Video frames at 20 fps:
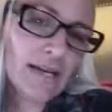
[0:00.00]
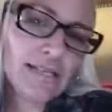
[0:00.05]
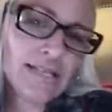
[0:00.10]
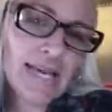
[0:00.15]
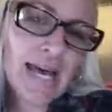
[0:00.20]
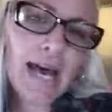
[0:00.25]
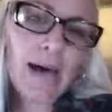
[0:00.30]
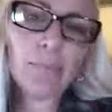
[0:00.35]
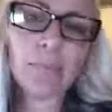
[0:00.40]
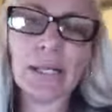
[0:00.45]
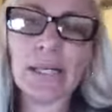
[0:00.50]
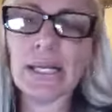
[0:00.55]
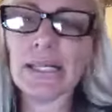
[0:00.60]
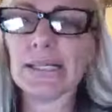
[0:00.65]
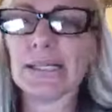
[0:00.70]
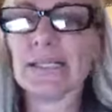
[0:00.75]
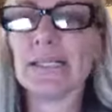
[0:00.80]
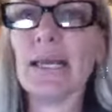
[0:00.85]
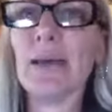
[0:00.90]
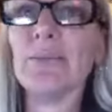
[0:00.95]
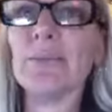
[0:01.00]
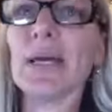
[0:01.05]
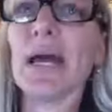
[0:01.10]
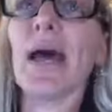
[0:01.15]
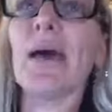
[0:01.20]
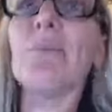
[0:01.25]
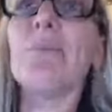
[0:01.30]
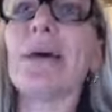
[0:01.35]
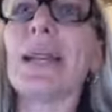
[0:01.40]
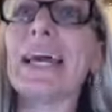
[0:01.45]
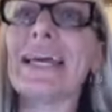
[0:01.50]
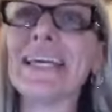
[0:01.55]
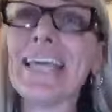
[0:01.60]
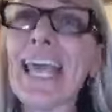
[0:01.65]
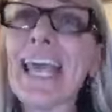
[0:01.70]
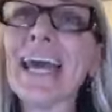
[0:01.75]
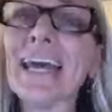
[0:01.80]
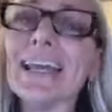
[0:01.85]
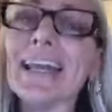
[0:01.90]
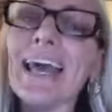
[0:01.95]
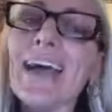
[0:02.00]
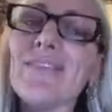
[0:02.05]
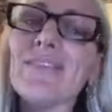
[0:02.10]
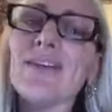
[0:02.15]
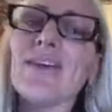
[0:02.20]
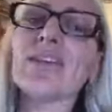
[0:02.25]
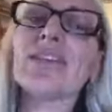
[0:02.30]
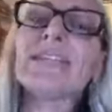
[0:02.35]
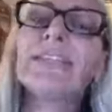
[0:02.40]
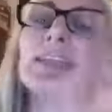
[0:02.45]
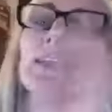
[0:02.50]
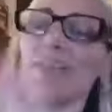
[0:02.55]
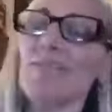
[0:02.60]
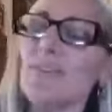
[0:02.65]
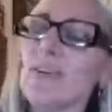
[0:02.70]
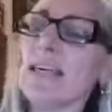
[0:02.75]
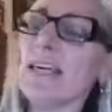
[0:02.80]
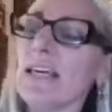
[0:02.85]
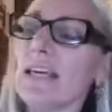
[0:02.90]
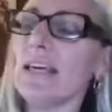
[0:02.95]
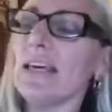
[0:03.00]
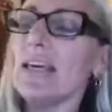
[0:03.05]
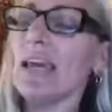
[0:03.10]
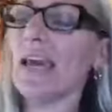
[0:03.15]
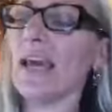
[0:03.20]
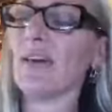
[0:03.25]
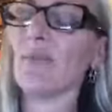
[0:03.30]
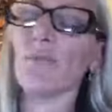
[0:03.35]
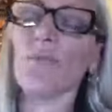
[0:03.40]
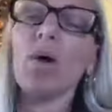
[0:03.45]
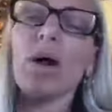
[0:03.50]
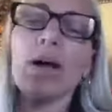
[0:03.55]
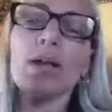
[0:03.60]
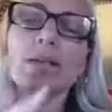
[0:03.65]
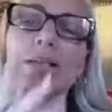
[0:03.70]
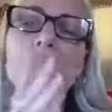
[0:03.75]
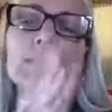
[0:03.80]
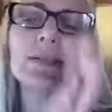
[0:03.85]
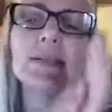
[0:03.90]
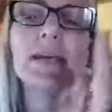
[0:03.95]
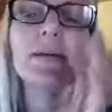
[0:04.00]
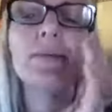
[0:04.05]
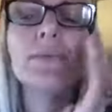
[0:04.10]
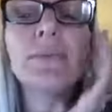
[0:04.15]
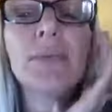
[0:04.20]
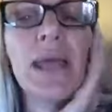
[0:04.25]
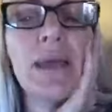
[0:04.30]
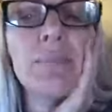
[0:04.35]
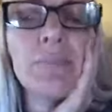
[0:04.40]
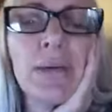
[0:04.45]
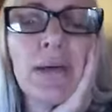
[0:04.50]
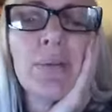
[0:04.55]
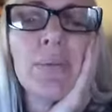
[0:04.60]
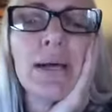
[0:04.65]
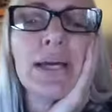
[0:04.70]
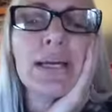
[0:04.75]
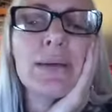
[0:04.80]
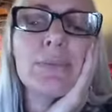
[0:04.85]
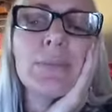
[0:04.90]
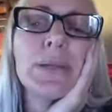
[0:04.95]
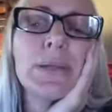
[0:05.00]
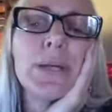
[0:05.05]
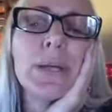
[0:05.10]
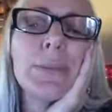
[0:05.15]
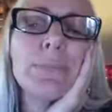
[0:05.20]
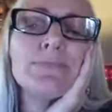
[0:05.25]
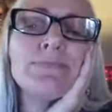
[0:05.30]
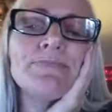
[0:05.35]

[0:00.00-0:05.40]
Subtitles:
a tablet at the same time. But I can have it on the TV and watch and be on my computer.